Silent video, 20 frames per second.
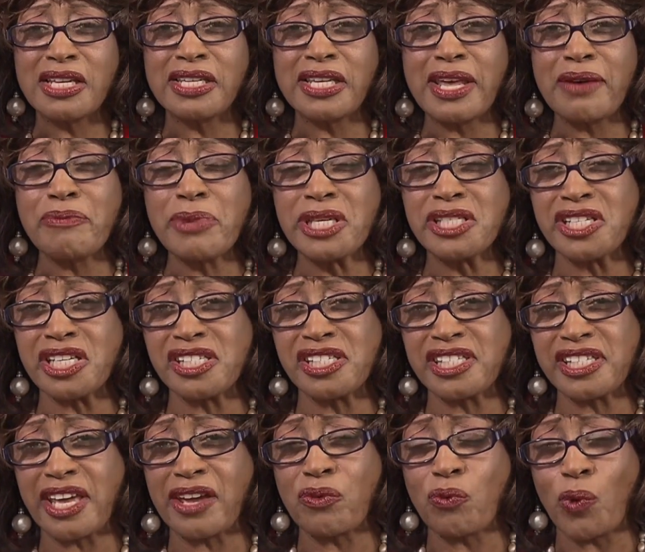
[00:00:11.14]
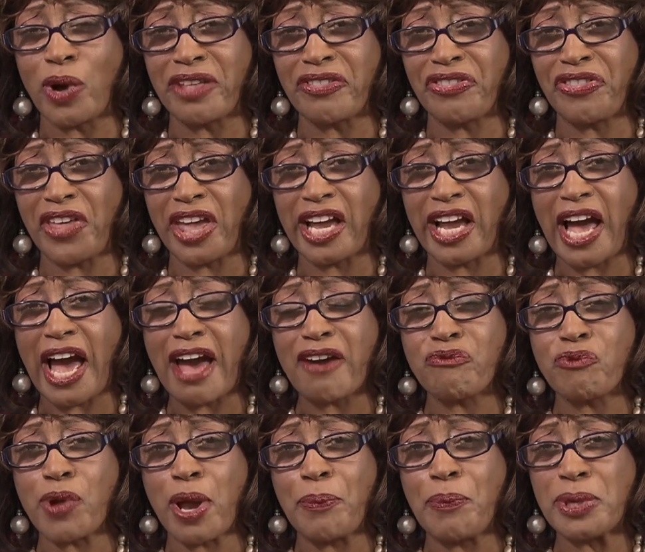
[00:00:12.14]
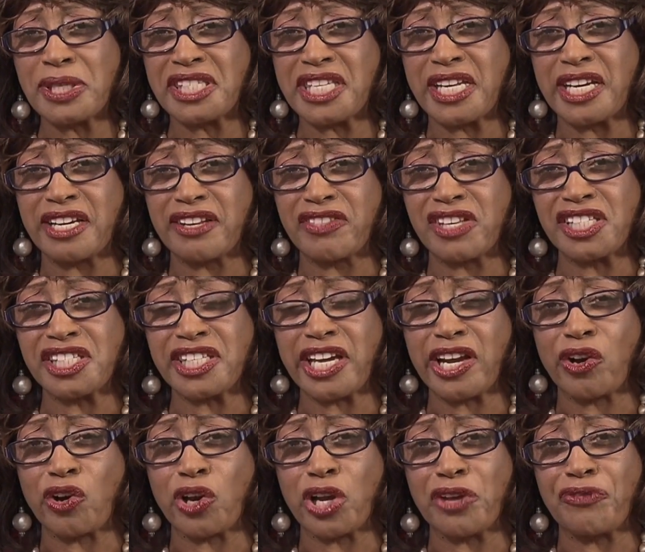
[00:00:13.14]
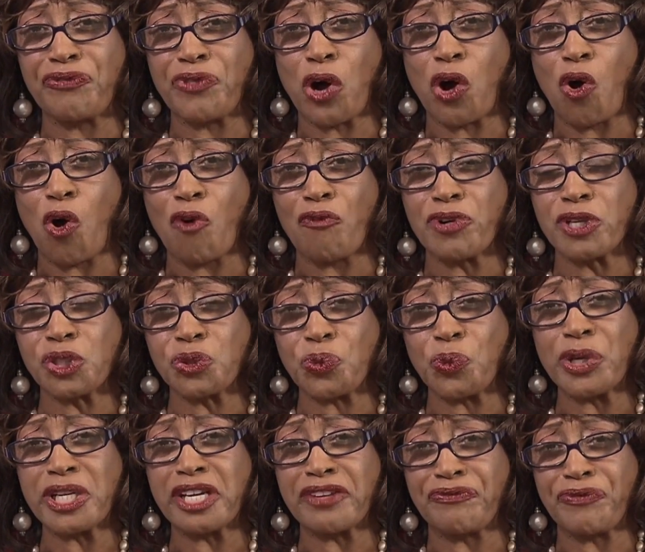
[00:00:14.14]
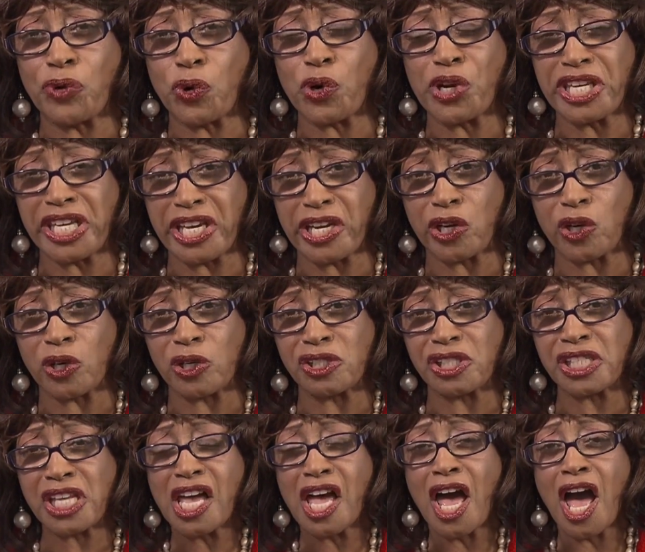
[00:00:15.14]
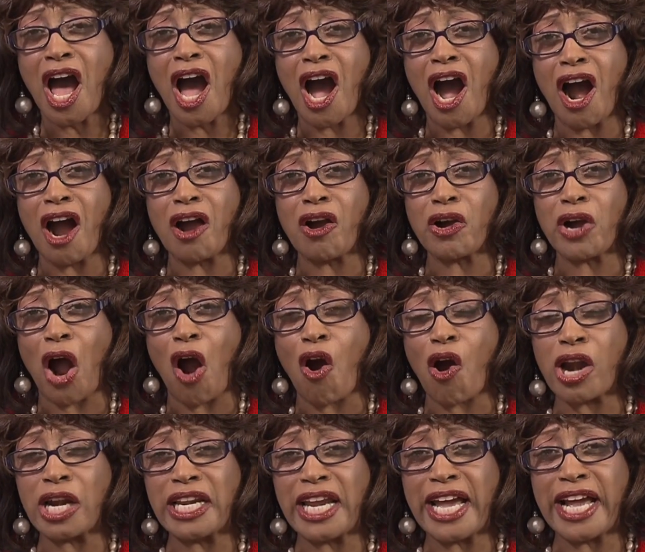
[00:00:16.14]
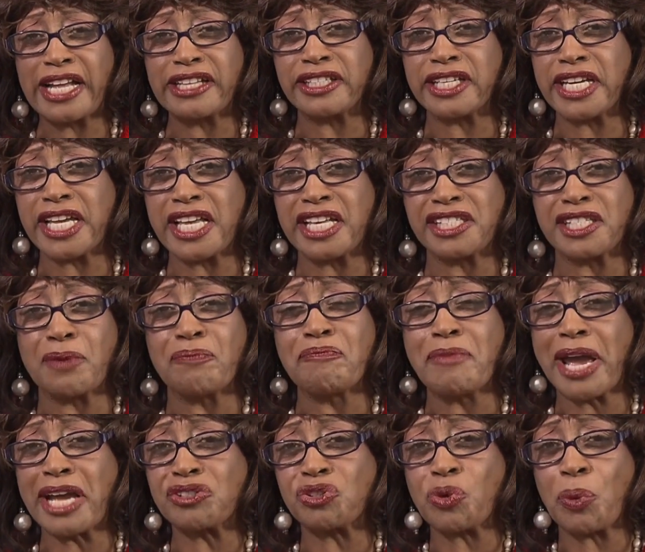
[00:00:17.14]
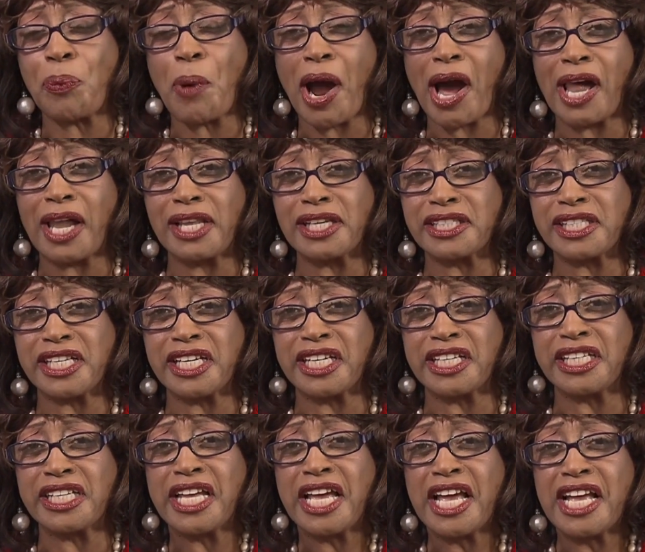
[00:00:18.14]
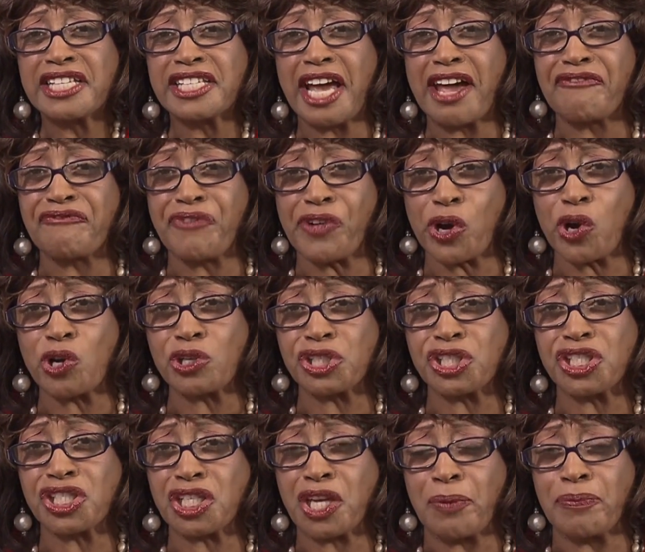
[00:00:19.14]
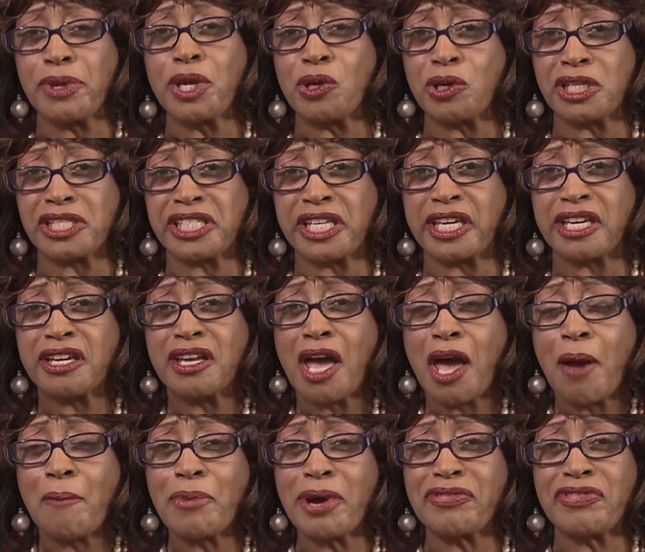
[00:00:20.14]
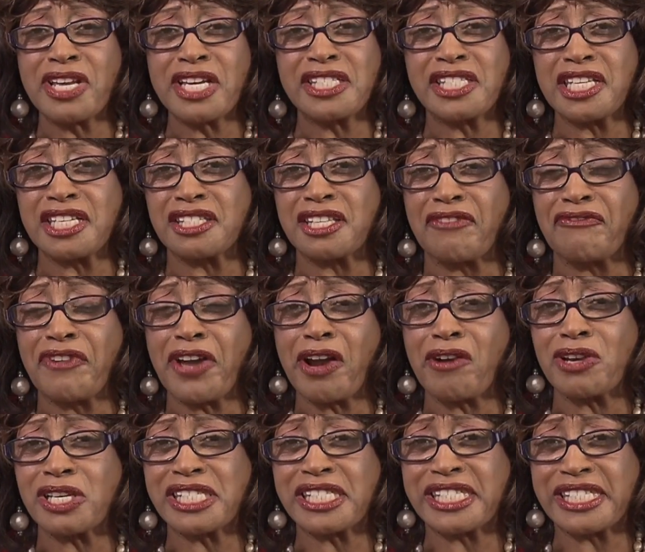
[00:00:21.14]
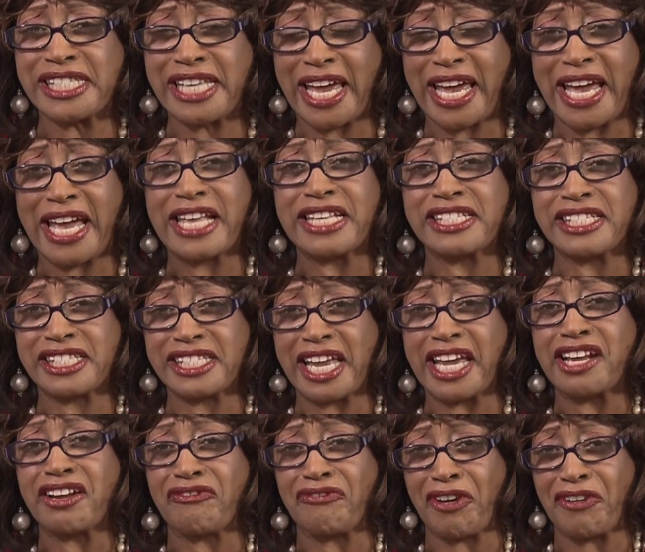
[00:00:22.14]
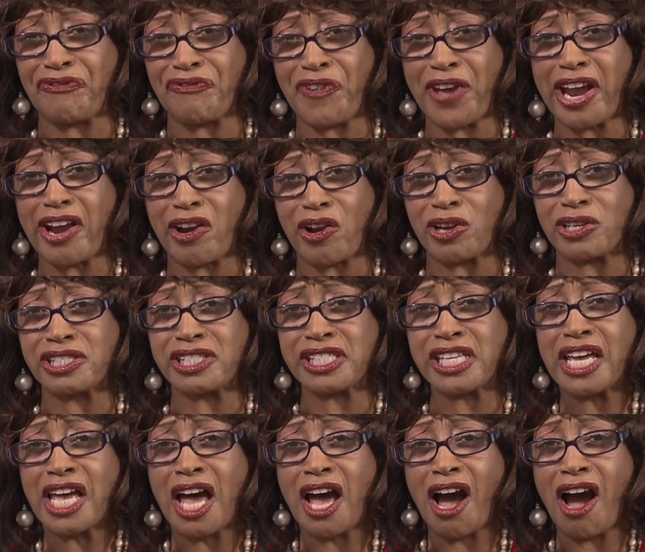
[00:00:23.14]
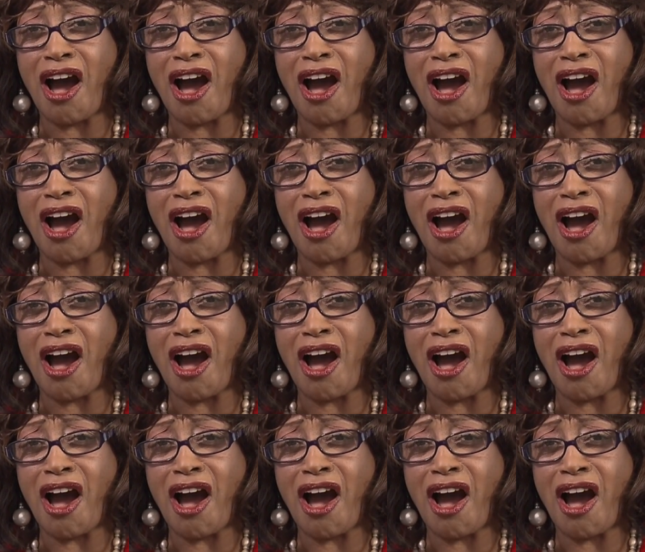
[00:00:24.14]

Let me just say one thing. I've represented this area for over 24 years. Orlando is a metropolitan, diverse community, but this is a very sad state of affairs